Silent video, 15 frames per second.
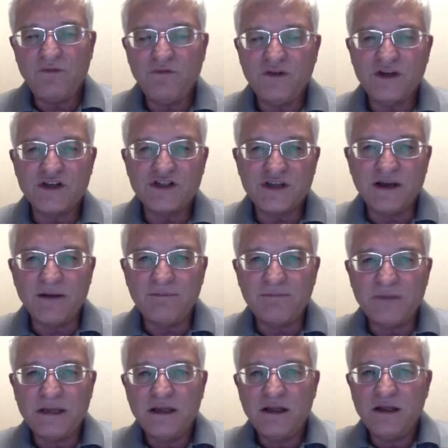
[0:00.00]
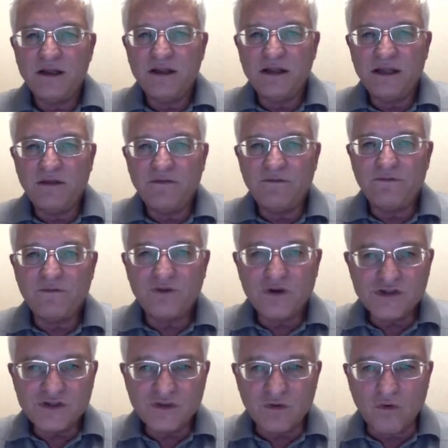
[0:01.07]
finished up the
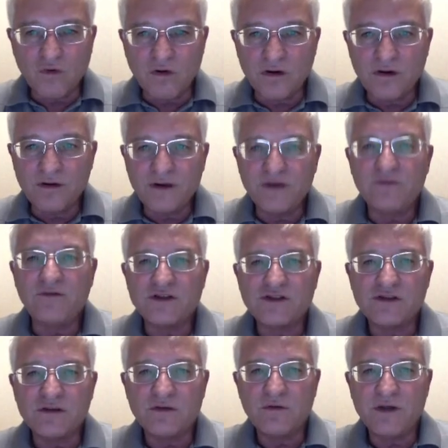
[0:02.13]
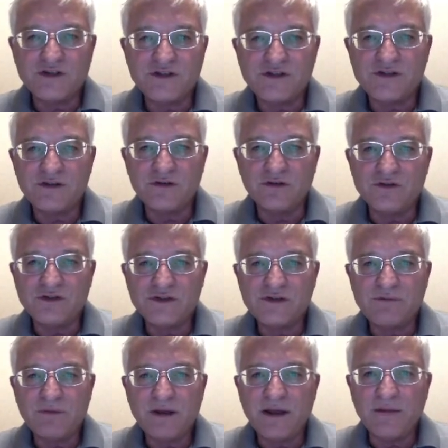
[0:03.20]
first order differential equation solutions
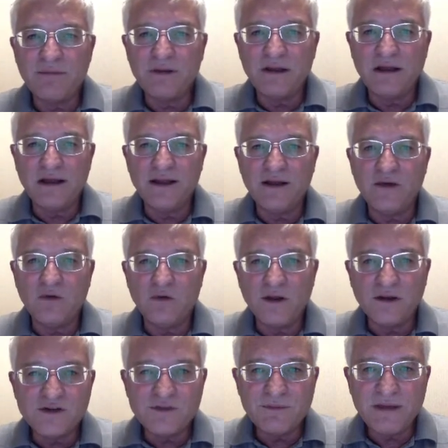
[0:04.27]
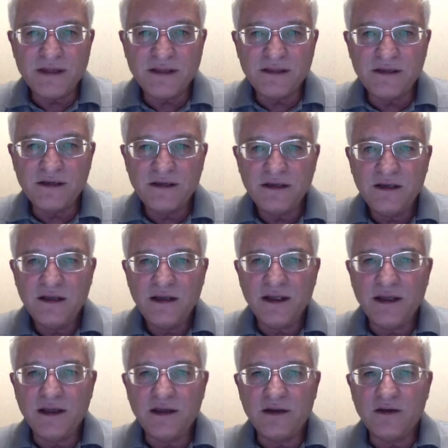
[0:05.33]
by applying Euler's method
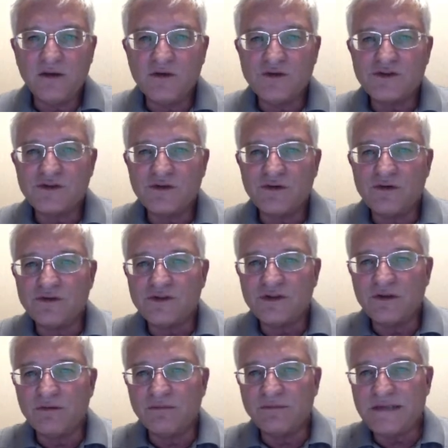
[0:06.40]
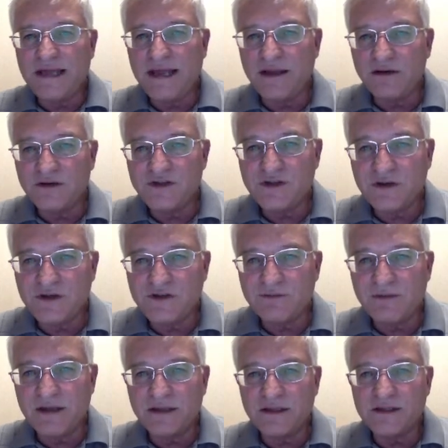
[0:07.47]
and also some Taylor series
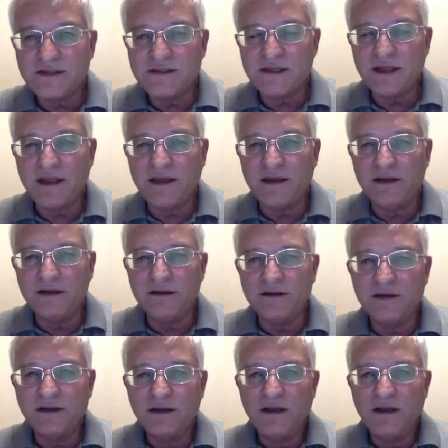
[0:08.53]
methods and